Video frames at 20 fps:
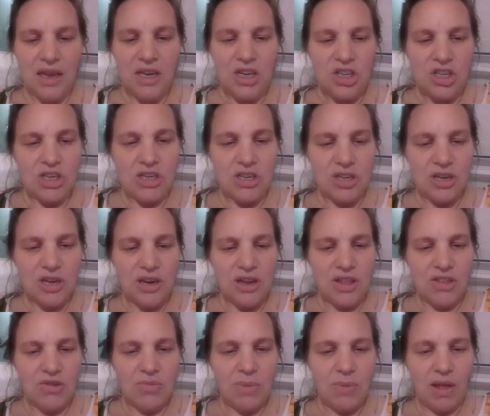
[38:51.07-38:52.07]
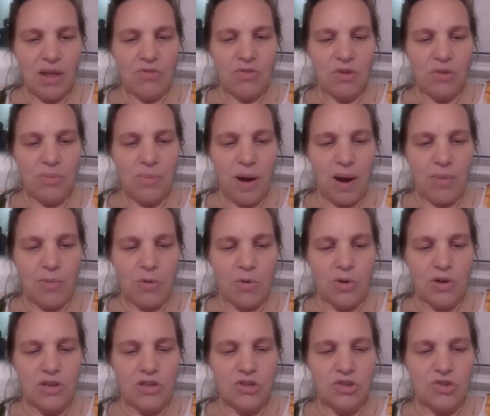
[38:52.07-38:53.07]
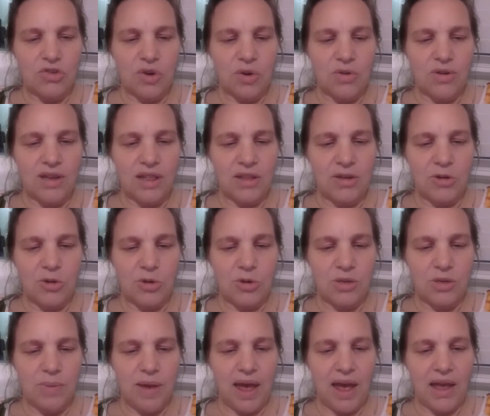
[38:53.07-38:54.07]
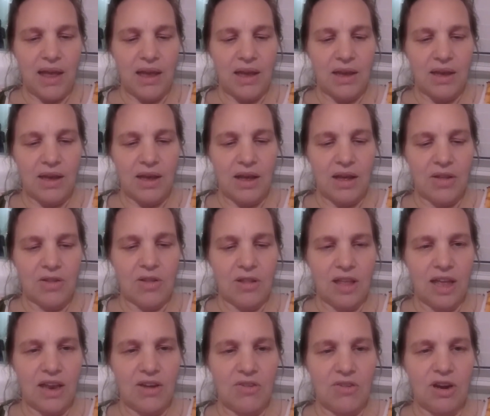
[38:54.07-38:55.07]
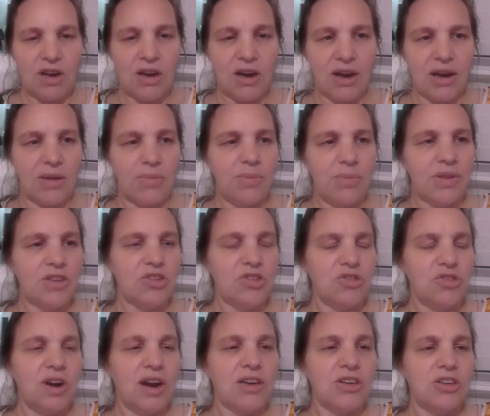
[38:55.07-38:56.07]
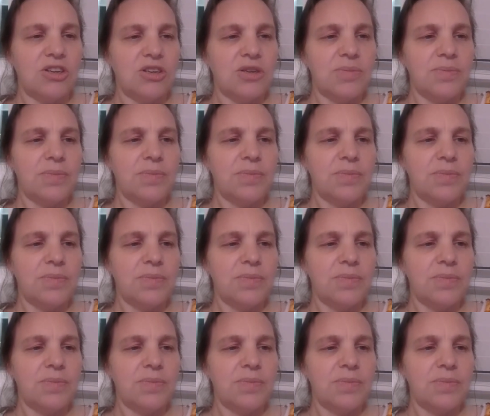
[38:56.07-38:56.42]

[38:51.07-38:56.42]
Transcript: She took another mouthful of popcorn and stroked Eleanor's back. Uncle Henry got up and stretched.